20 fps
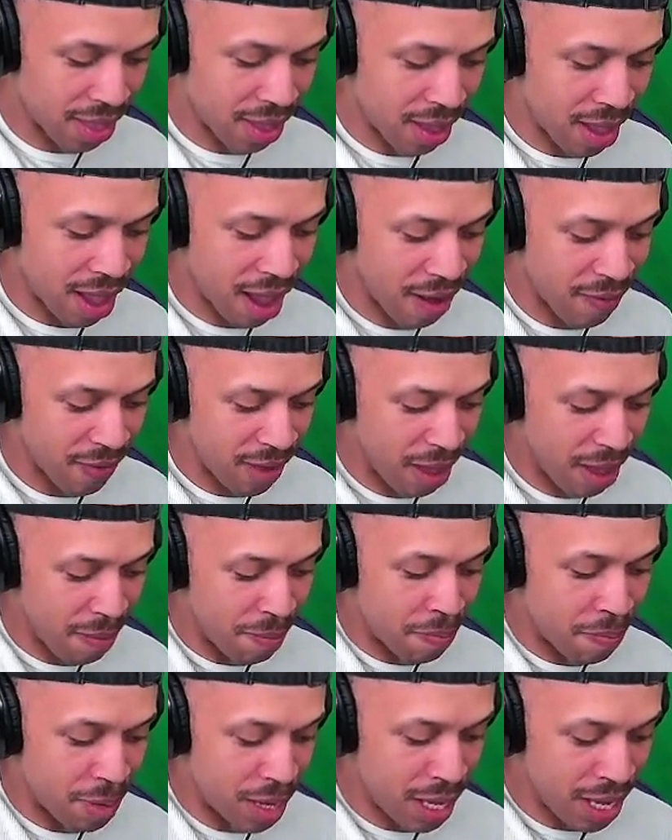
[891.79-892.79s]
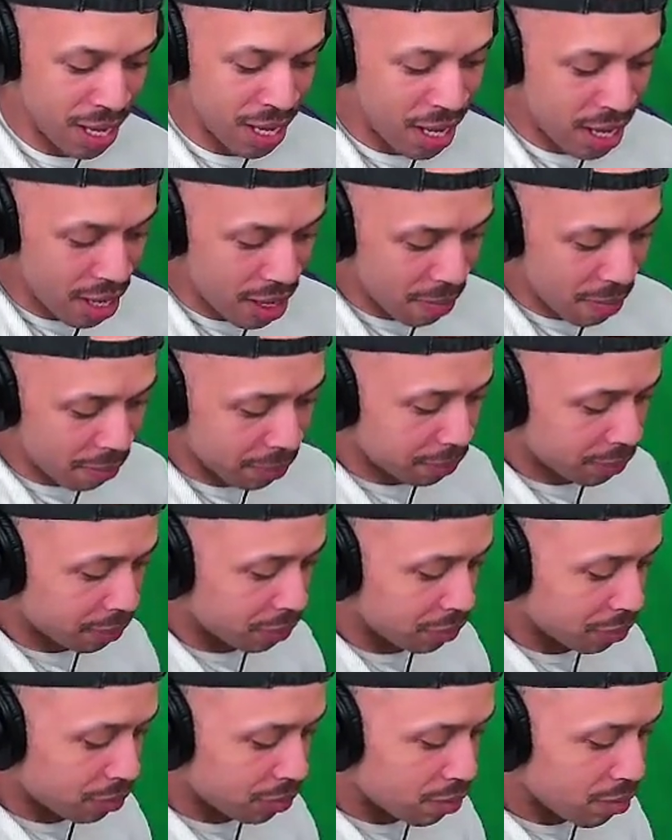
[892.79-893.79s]
I have a big
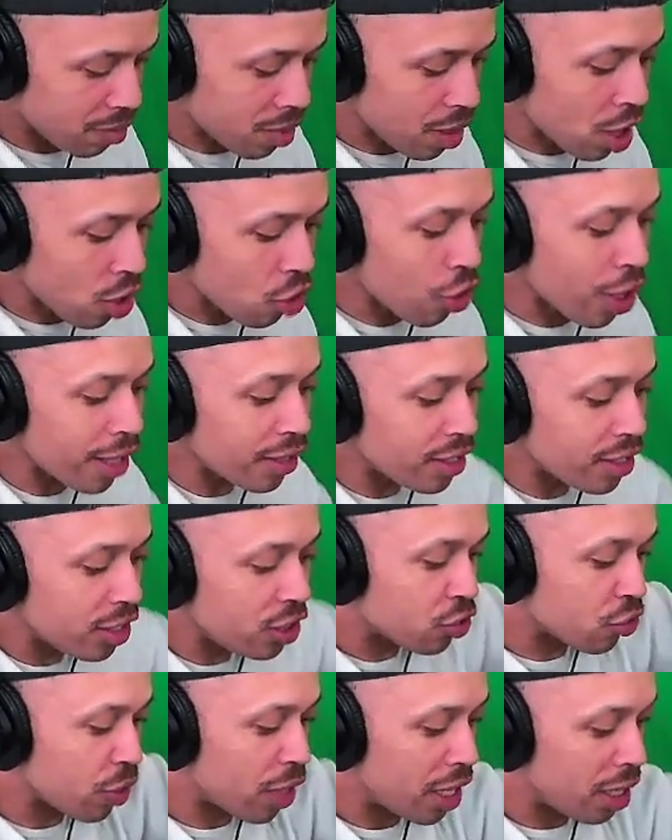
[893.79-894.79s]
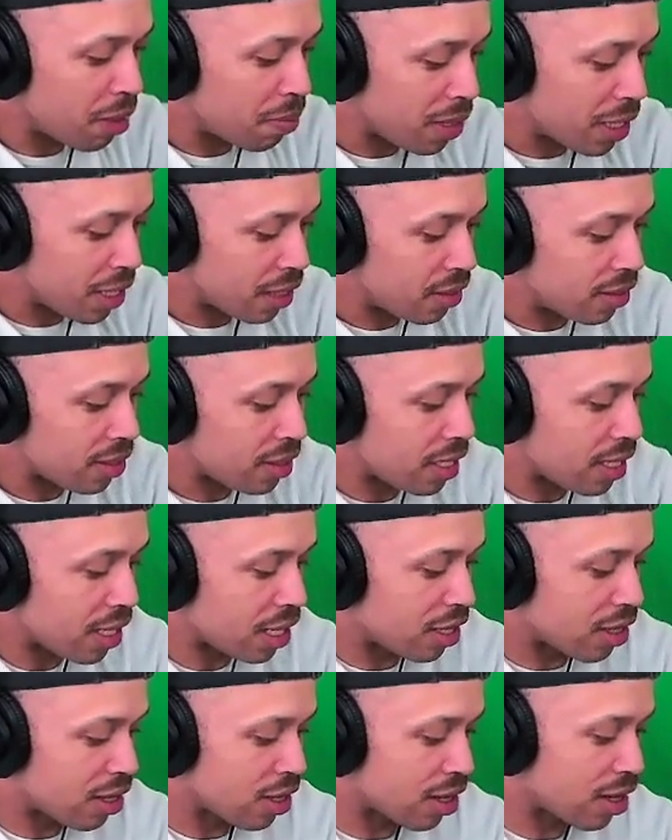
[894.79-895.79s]
Grassy Terrain piece
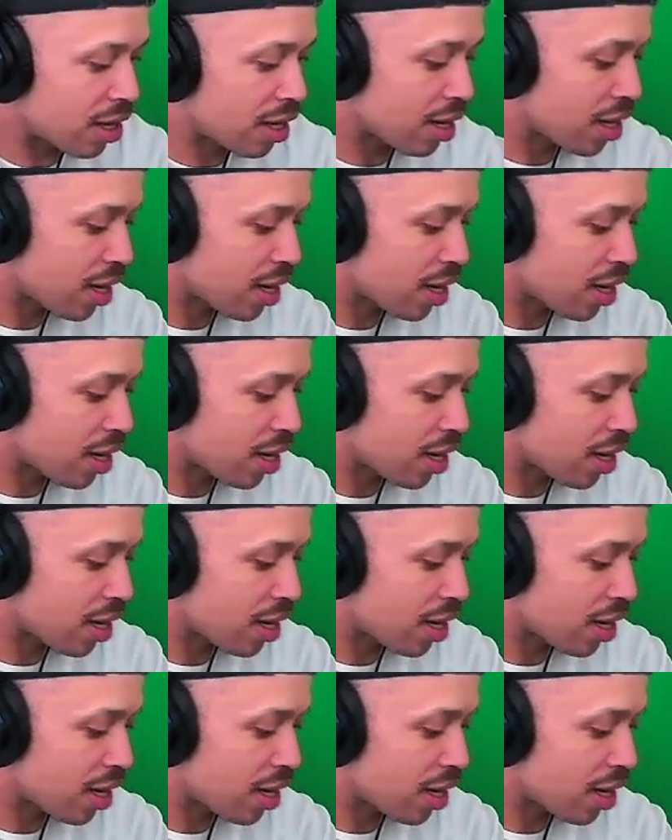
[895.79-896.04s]
here.